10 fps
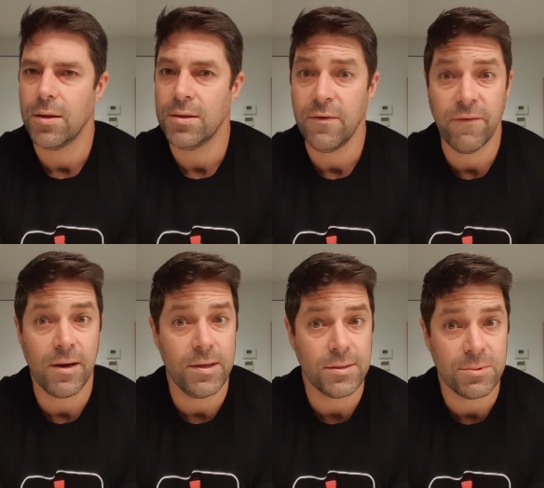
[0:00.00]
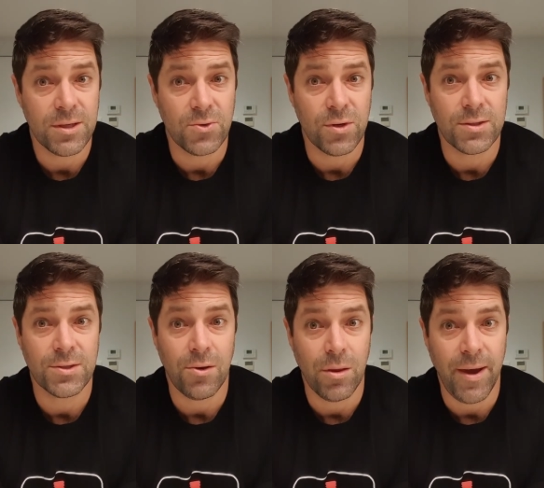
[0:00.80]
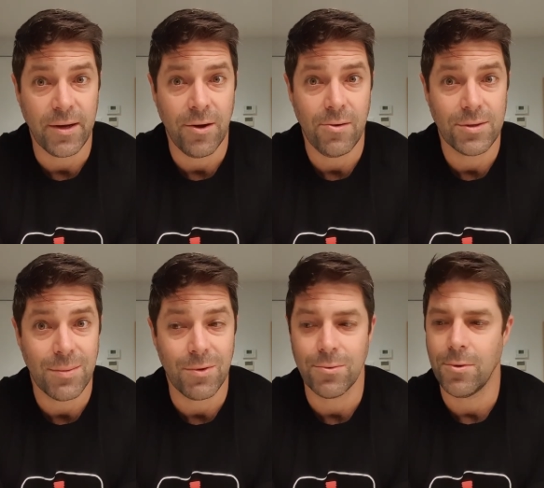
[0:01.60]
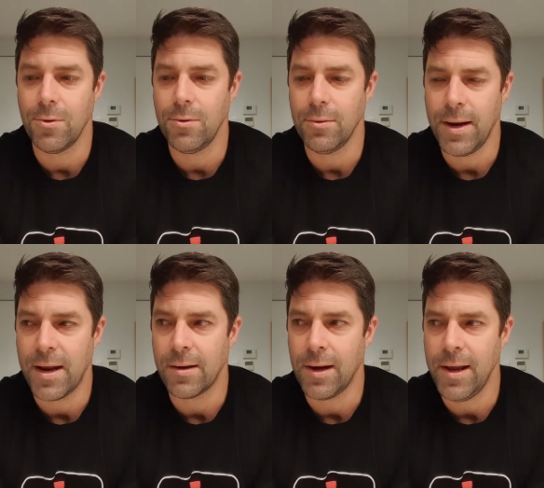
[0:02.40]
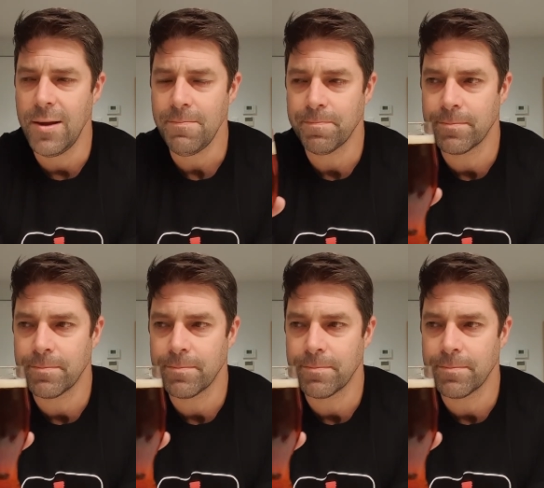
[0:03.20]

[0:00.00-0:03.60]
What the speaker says: Definitely some citrus on the back notes coming through loud and clear.